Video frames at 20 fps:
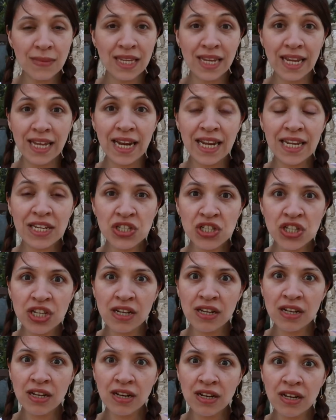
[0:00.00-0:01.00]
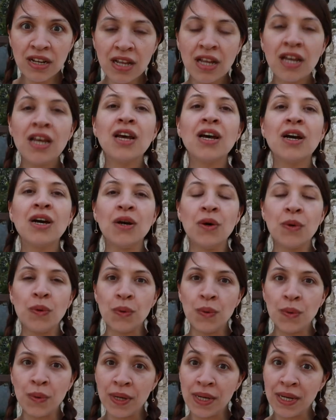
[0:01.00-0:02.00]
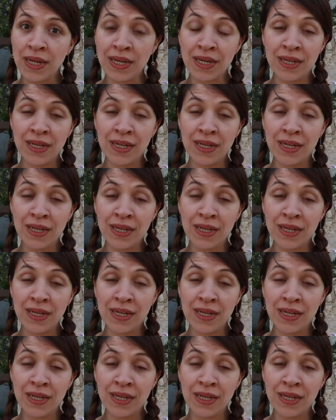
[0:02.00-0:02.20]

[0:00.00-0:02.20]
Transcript: Oh, Rachel and